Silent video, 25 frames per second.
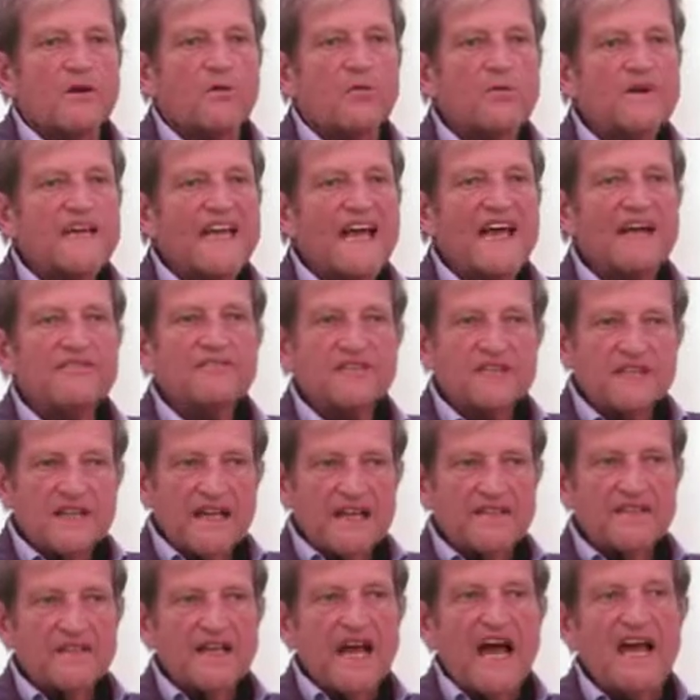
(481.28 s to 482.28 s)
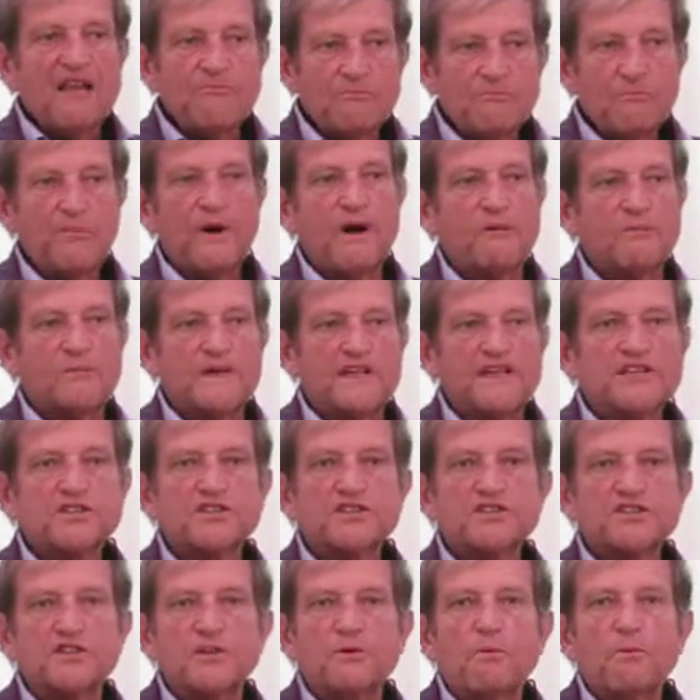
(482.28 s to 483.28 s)
We have another
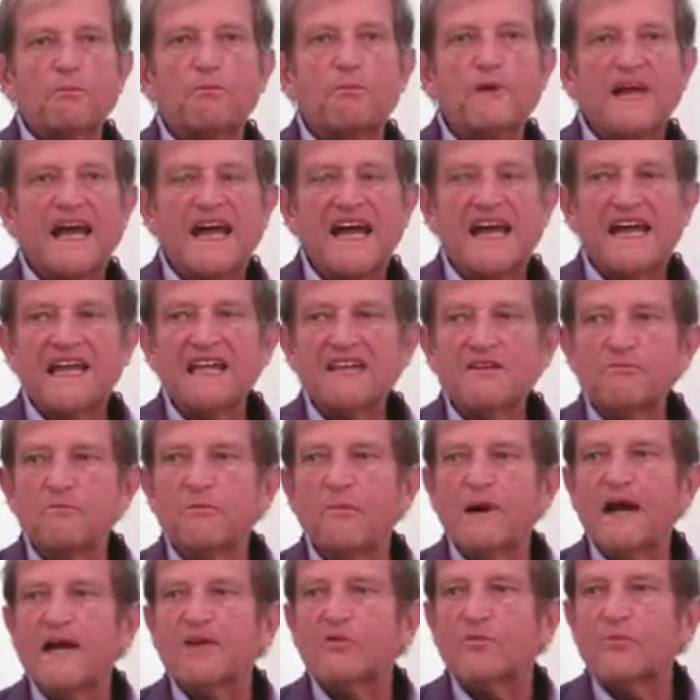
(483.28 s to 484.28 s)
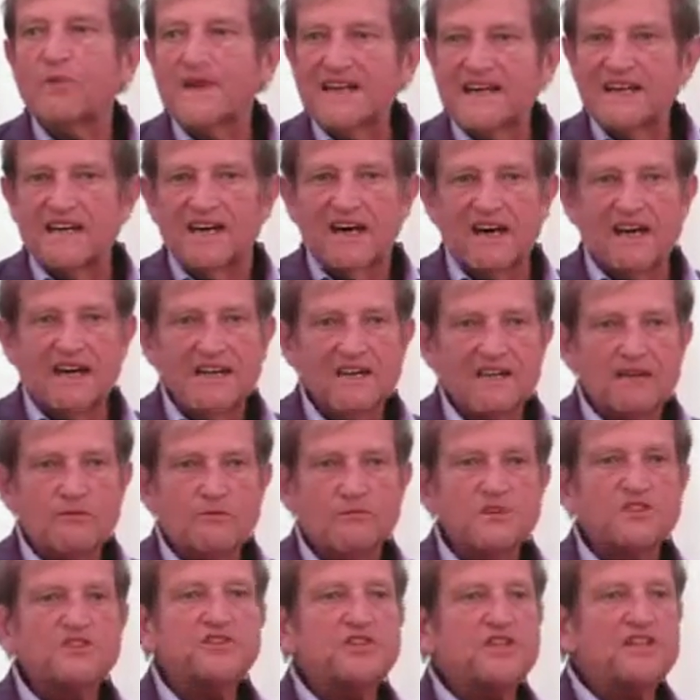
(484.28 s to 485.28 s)
unpublished plan by Wheeler,
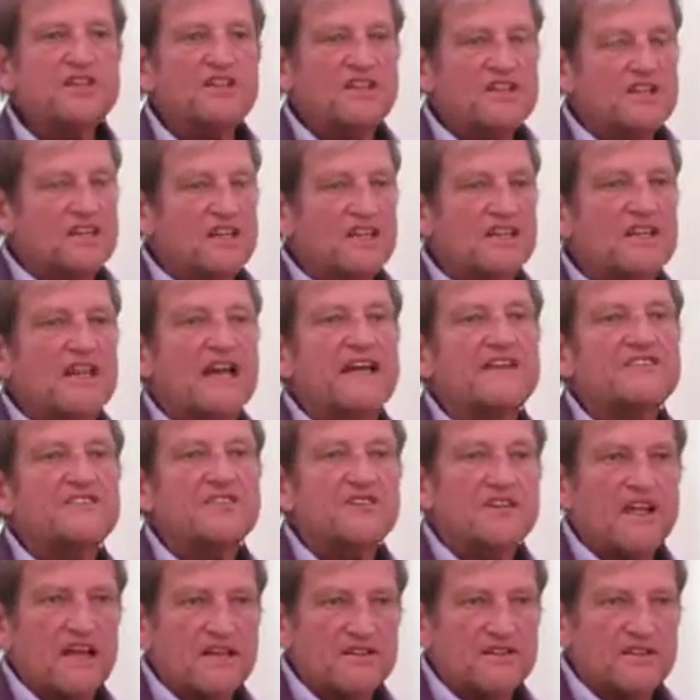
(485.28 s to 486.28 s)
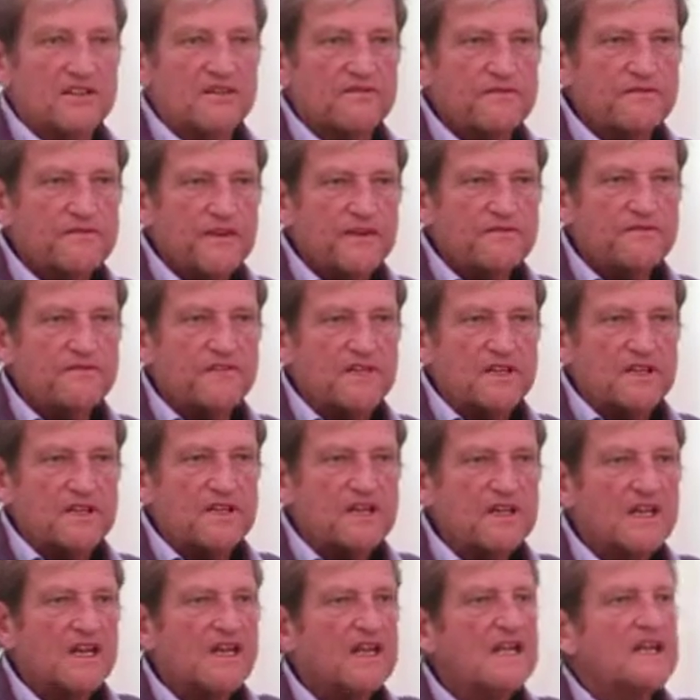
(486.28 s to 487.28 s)
which he did in 1950,
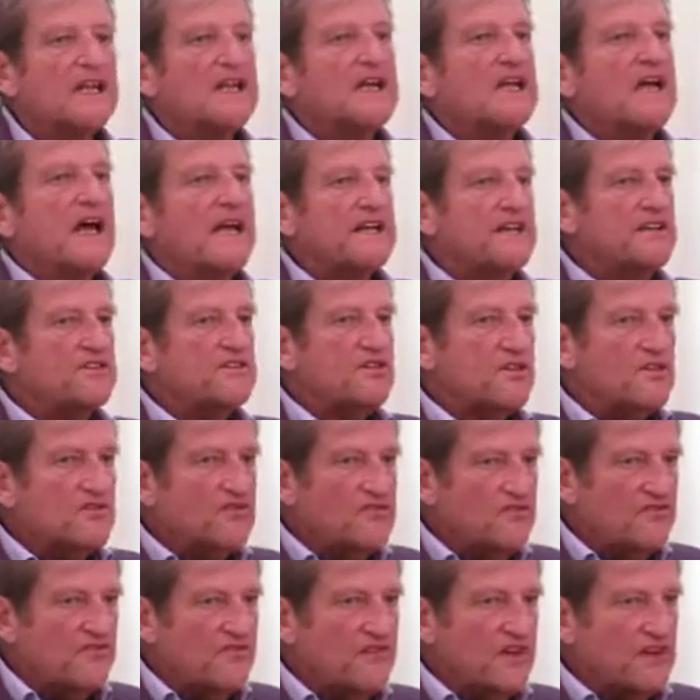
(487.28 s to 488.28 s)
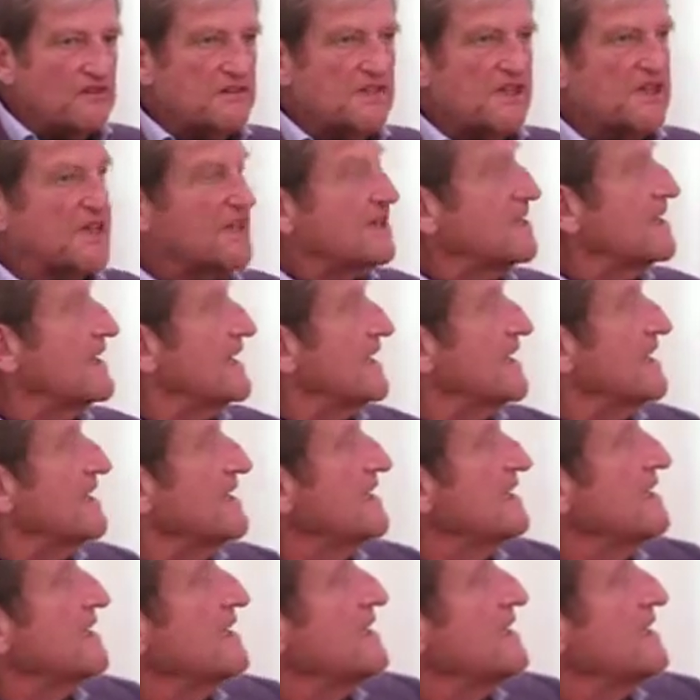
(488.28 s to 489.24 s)
and it is very clear